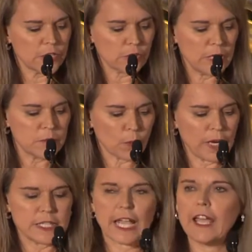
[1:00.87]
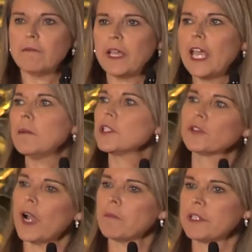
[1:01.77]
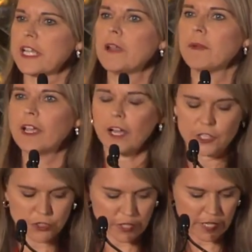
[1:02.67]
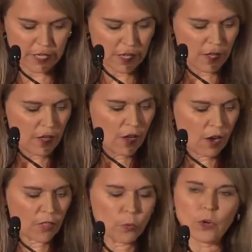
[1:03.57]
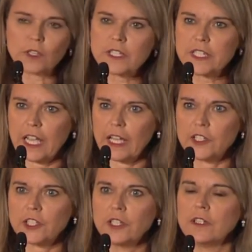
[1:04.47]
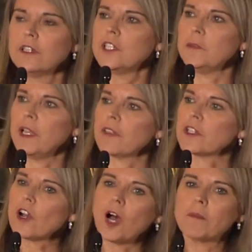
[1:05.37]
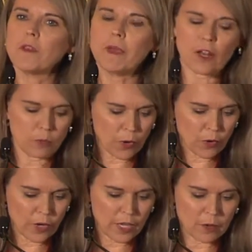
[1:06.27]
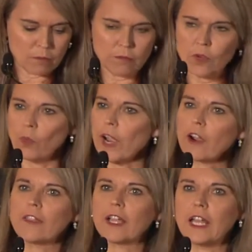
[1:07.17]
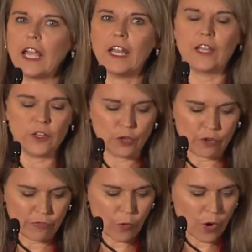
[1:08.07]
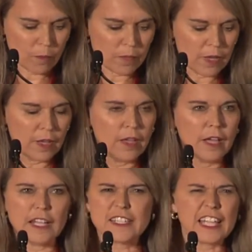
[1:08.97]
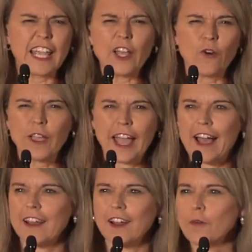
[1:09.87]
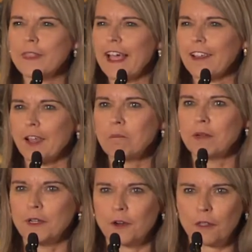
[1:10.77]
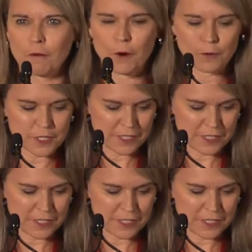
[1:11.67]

dreamed one day of being able to represent my country on the world stage, to be at the top of the medal podium, wearing the Canadian uniform, and singing O Canada with that lump in your throat.